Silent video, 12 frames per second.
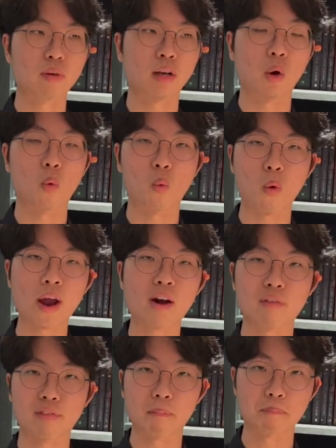and aware
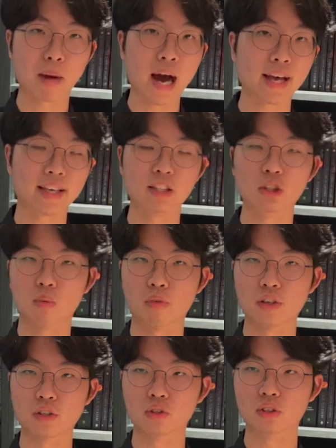of the bias
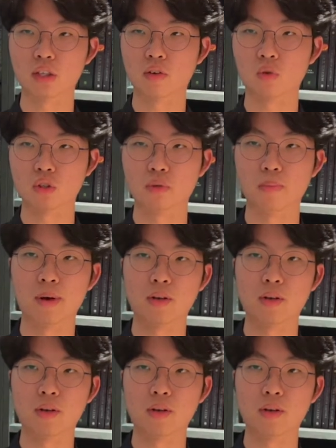within yourself when you